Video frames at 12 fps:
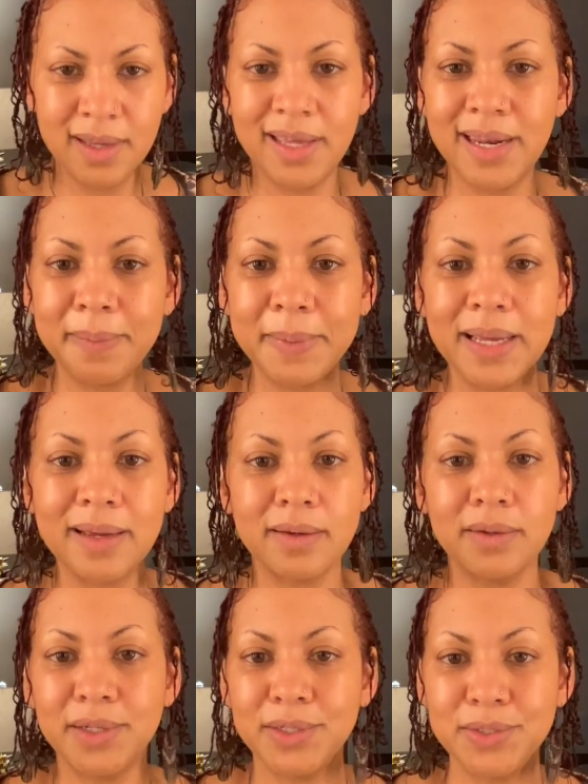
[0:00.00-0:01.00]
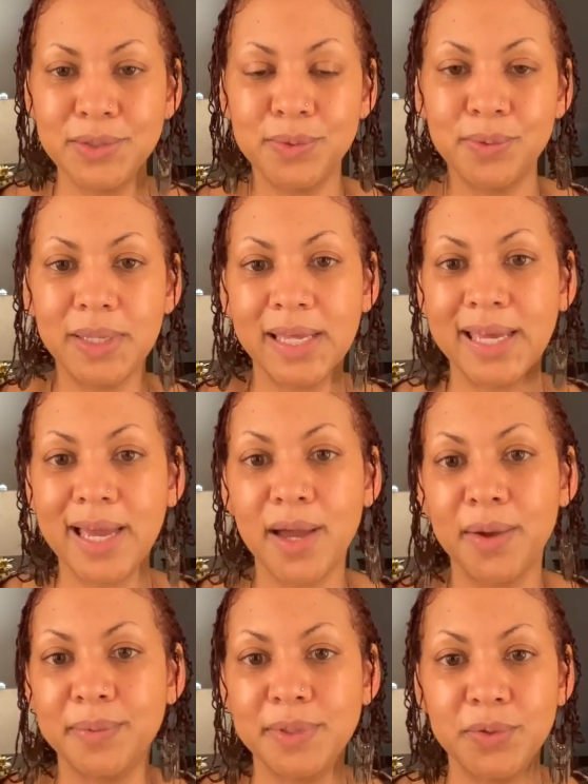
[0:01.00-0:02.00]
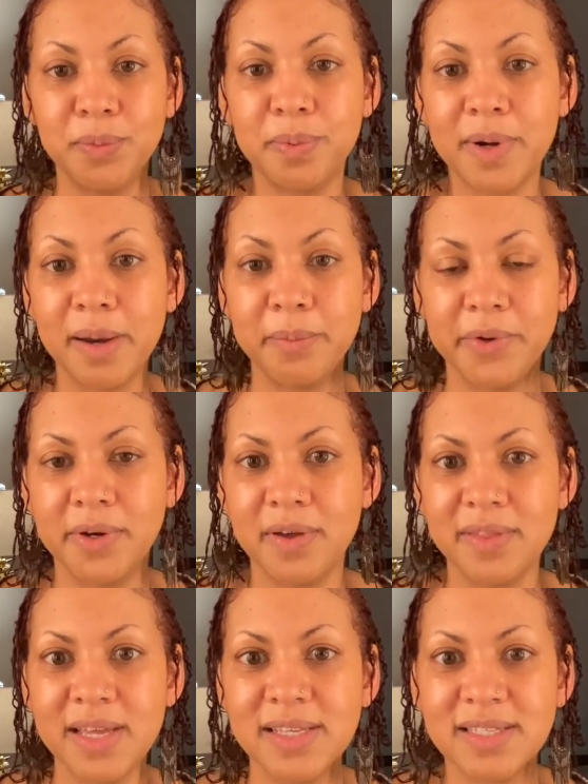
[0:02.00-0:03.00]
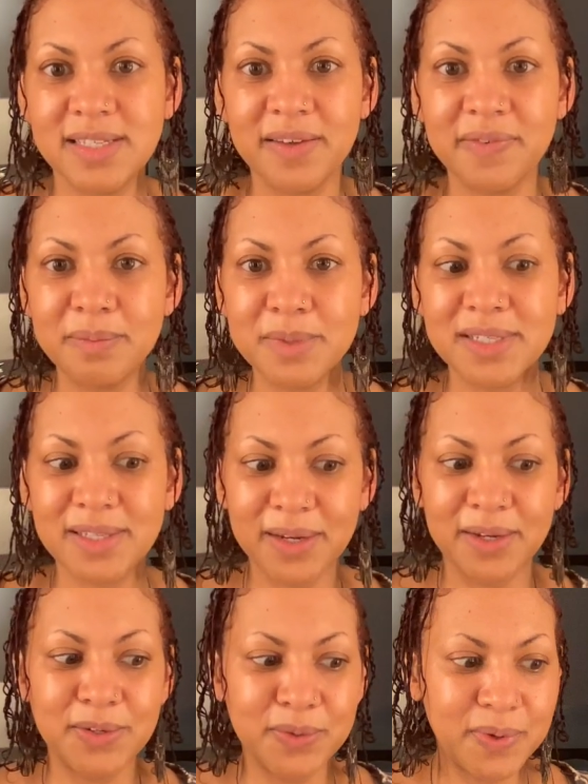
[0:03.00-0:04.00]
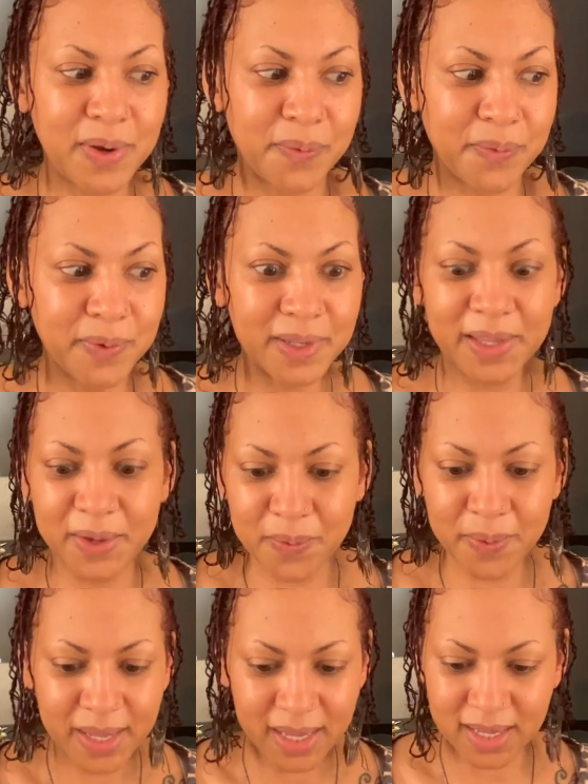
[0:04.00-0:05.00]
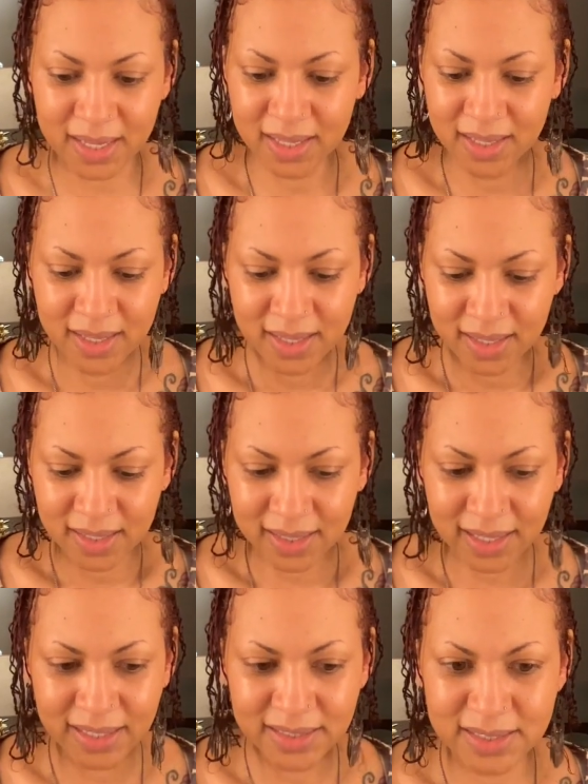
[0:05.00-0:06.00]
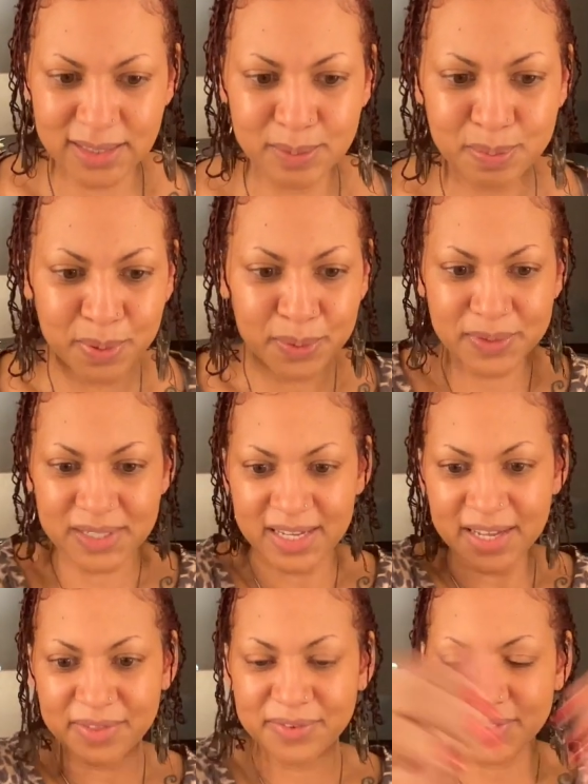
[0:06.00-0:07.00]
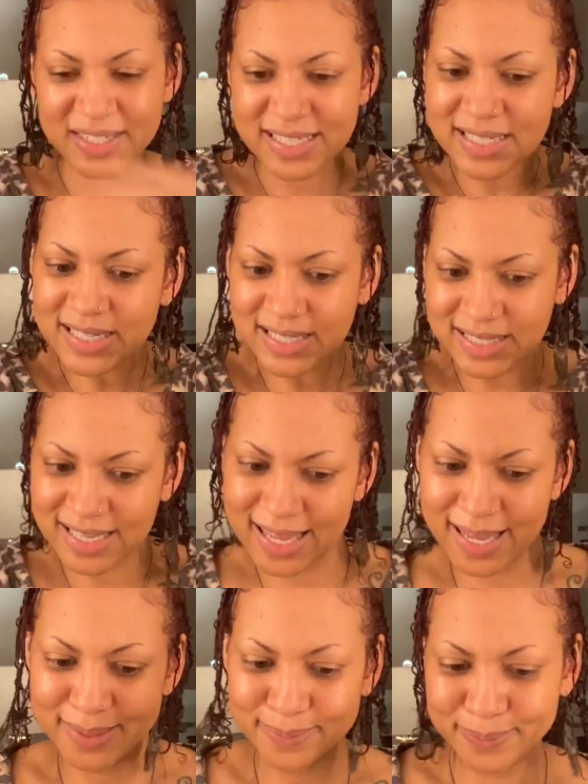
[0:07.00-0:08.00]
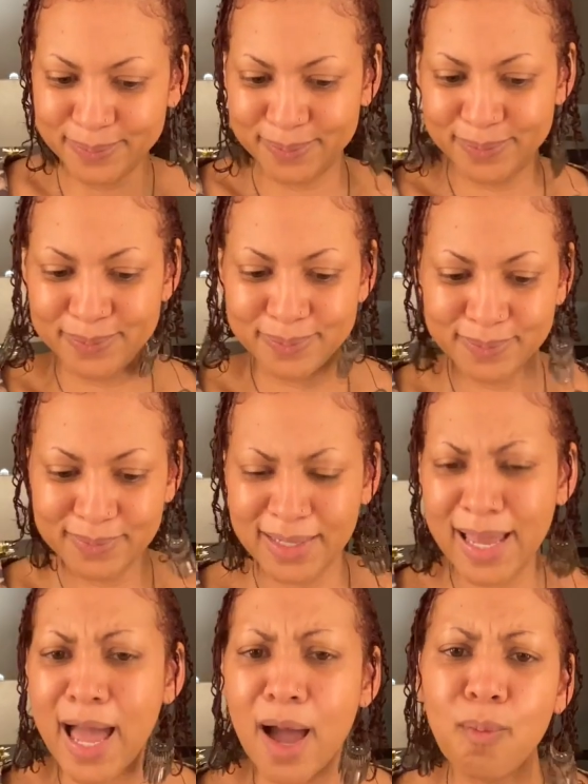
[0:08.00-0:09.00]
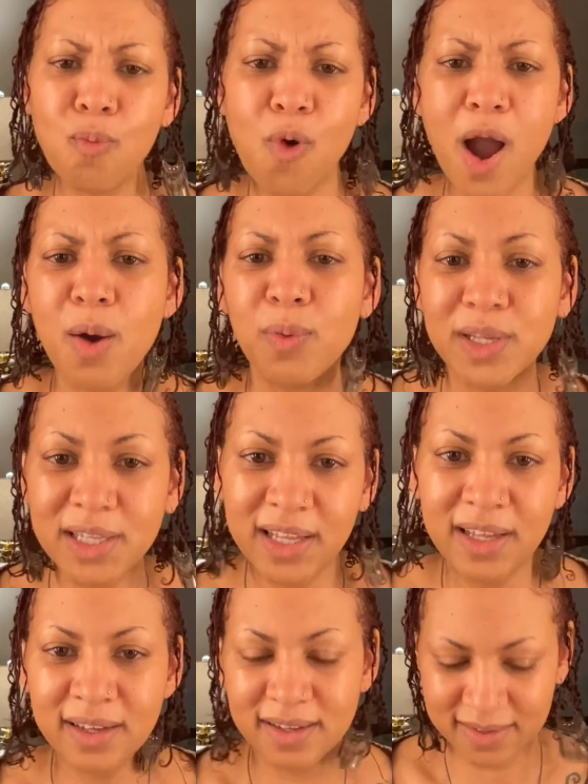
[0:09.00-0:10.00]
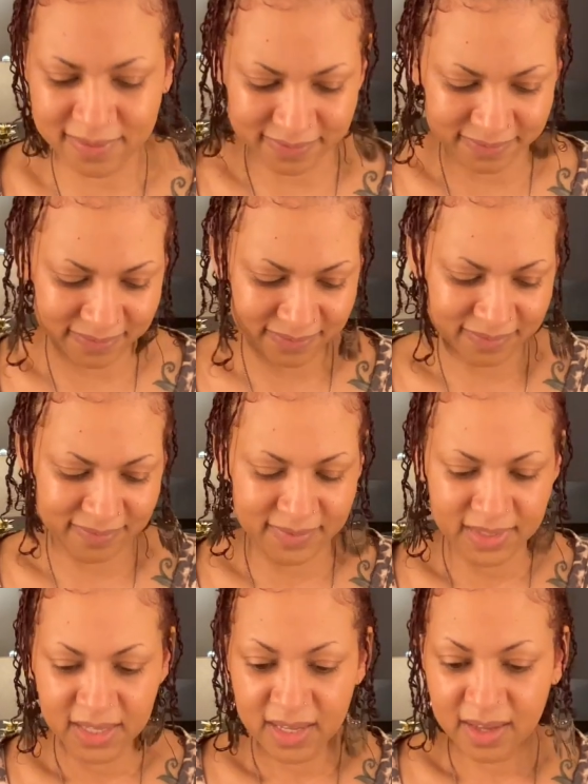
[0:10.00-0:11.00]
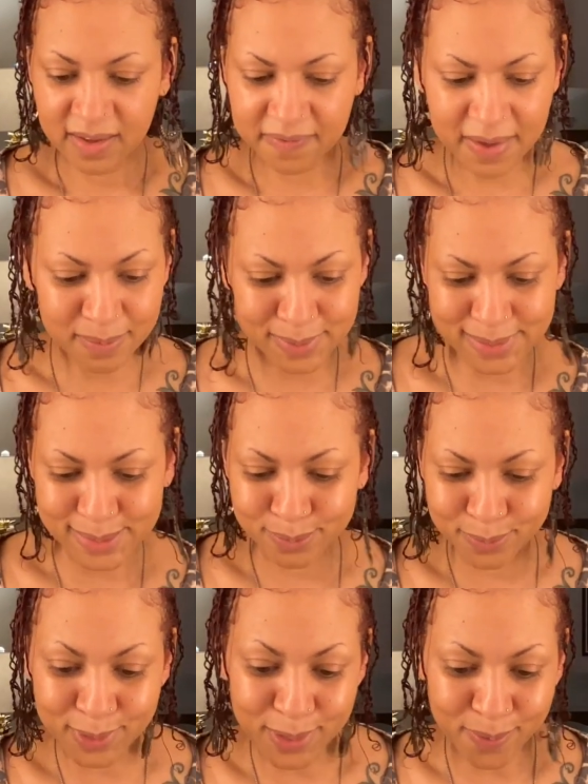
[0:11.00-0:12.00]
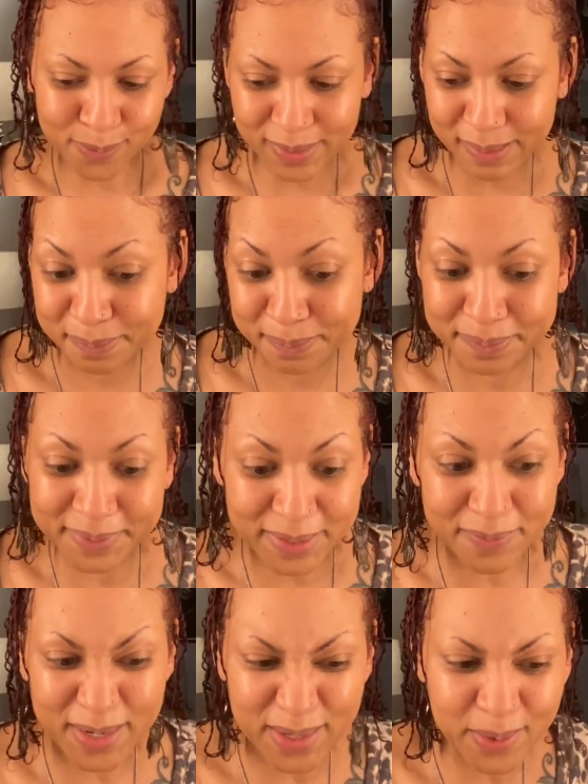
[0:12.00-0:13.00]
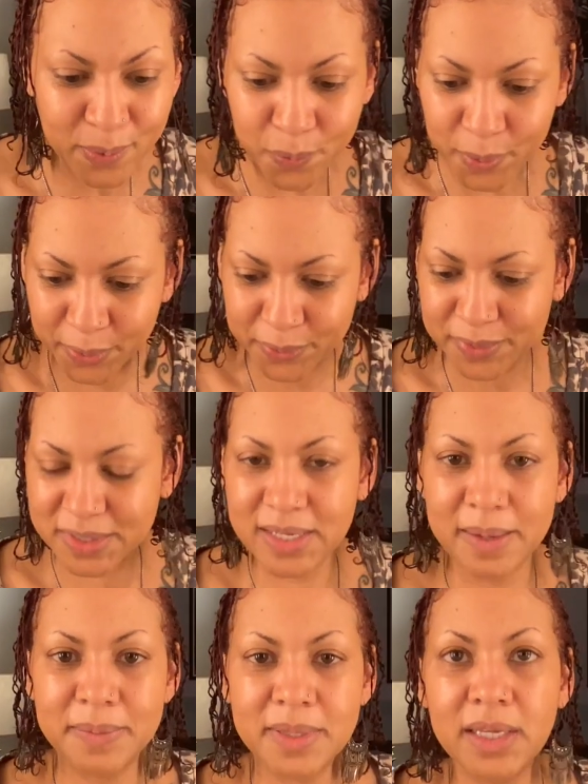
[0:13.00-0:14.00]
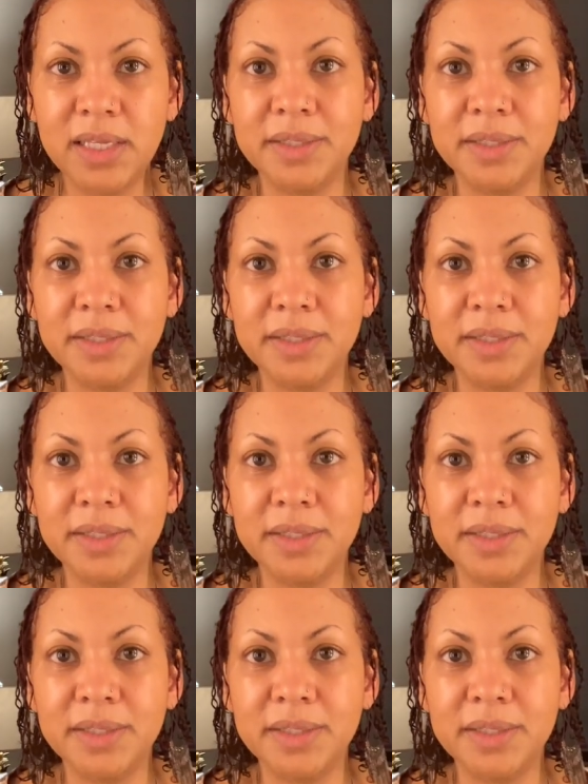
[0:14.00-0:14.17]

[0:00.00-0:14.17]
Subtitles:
and I'm not gonna do like how I would do primer and all that stuff. I'm just gonna do a really quick, like just pull together just to see how more I would look if I was, you know, really getting ready to go to work or something.